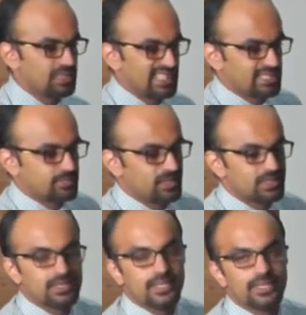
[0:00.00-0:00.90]

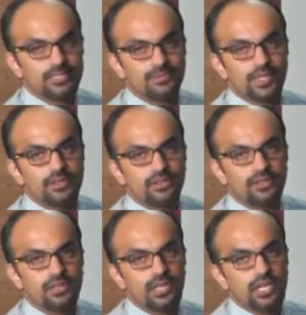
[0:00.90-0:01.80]
expense that I spend
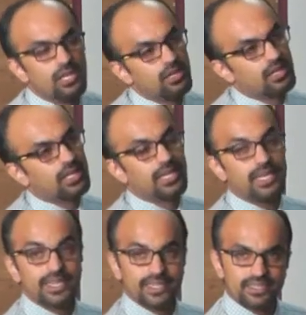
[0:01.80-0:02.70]
on
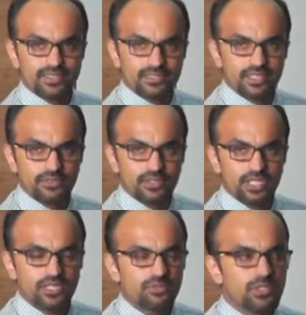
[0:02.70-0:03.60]
creating this
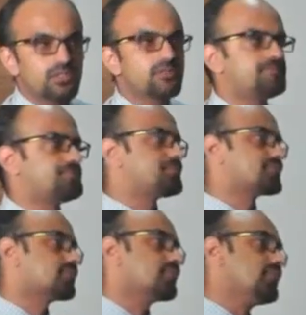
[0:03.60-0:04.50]
advertisement,
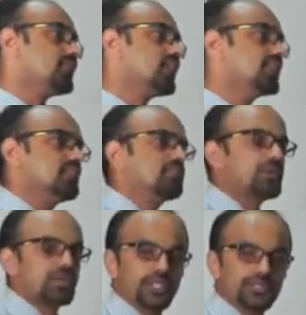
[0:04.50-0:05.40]
and then
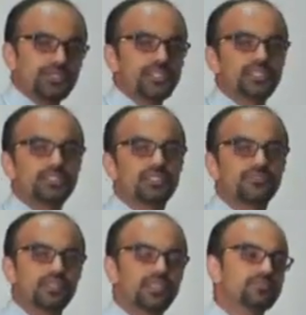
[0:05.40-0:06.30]
producing this
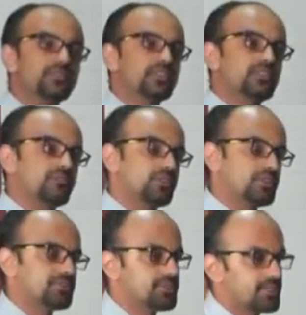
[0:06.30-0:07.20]
advertisement. And in
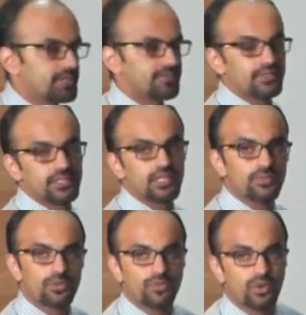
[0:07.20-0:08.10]
producing, I have to think
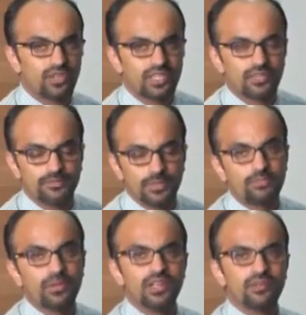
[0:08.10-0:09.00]
about what kind of
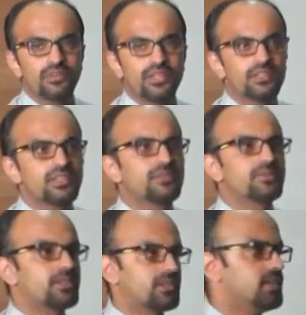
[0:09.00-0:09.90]
people are being there. I
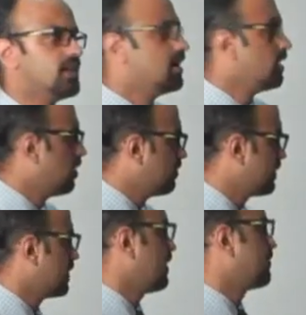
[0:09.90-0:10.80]
mean, I
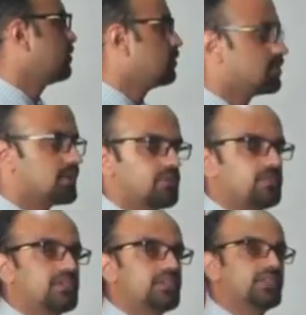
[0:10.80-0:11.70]
often have to use
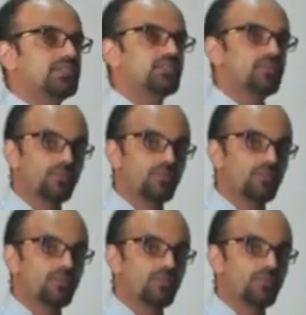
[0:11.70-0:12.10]
celebrities or